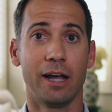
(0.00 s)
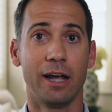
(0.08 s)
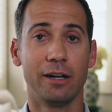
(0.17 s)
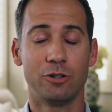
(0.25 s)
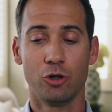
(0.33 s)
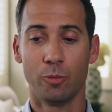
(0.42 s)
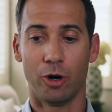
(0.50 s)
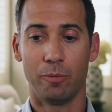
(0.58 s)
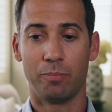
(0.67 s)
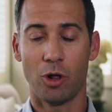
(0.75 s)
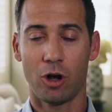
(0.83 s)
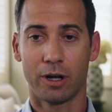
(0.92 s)
a tumor
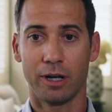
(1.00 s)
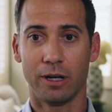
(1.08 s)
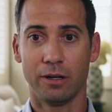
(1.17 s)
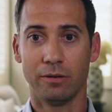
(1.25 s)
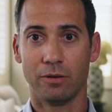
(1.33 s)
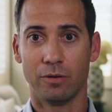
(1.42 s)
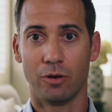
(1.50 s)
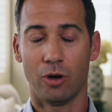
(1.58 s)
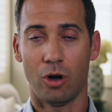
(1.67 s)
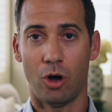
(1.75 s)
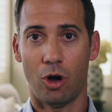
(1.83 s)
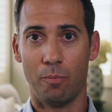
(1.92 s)
blocking
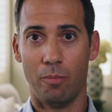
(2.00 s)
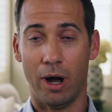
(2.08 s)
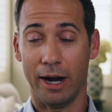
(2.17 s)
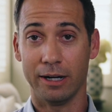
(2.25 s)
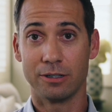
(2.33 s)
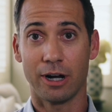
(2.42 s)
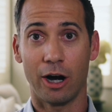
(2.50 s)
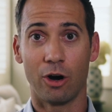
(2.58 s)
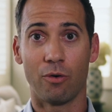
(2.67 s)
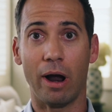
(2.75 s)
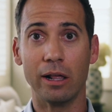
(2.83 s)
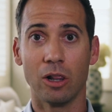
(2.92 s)
my
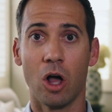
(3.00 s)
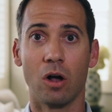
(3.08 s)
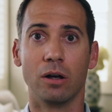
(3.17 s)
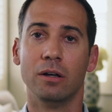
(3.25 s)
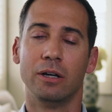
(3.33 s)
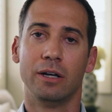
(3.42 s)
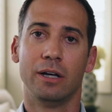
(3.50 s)
entire right lung.